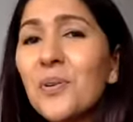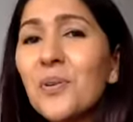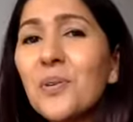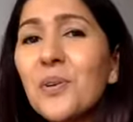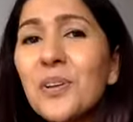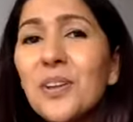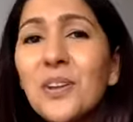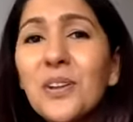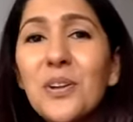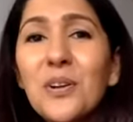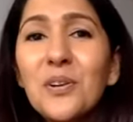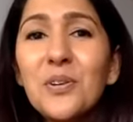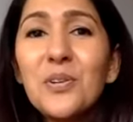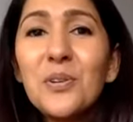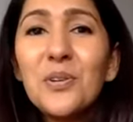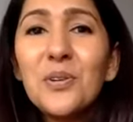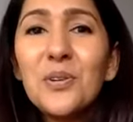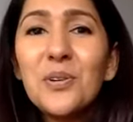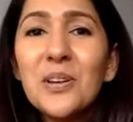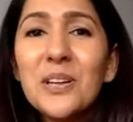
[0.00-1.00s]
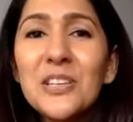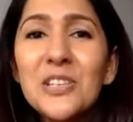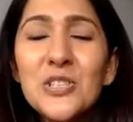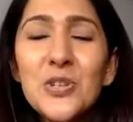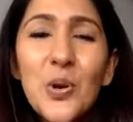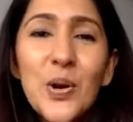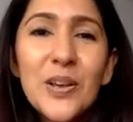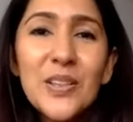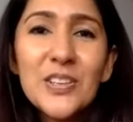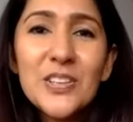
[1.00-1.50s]
you
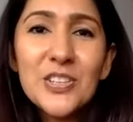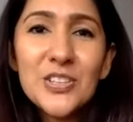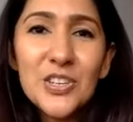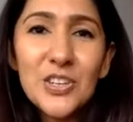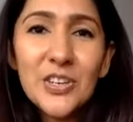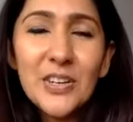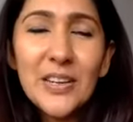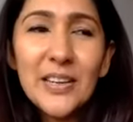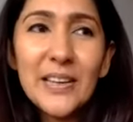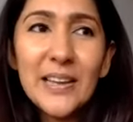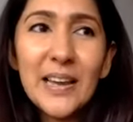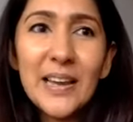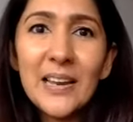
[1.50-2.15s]
enjoy the journey.